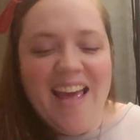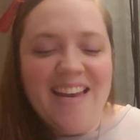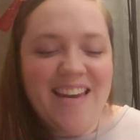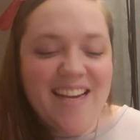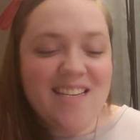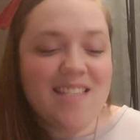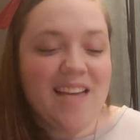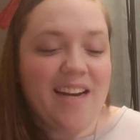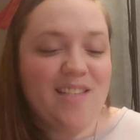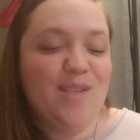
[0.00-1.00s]
Nick
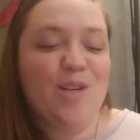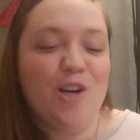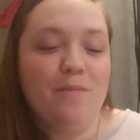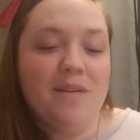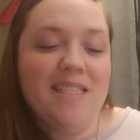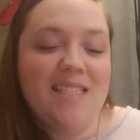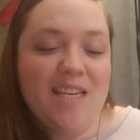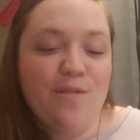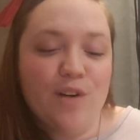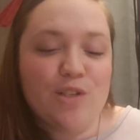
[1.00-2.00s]
decided to turn Miss
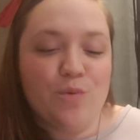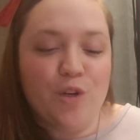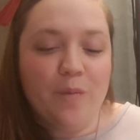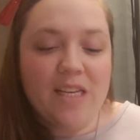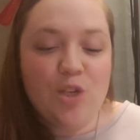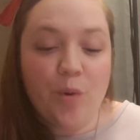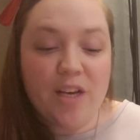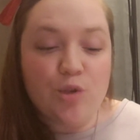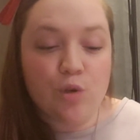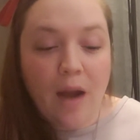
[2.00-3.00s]
Deaver's room into a
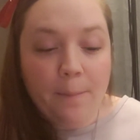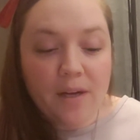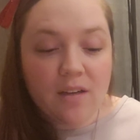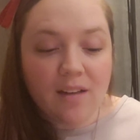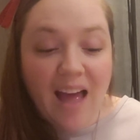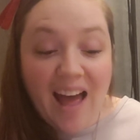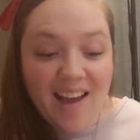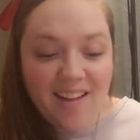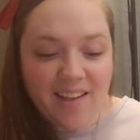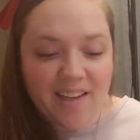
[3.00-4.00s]
tropical
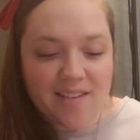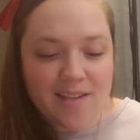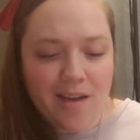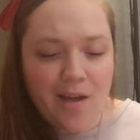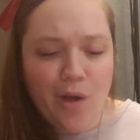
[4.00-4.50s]
island.